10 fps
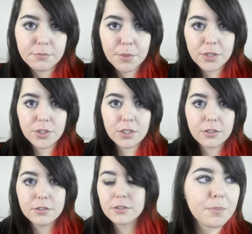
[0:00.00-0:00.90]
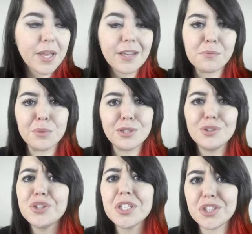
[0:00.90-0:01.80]
Magic. I'm like a
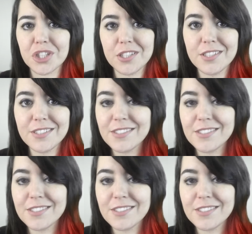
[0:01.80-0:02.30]
magician.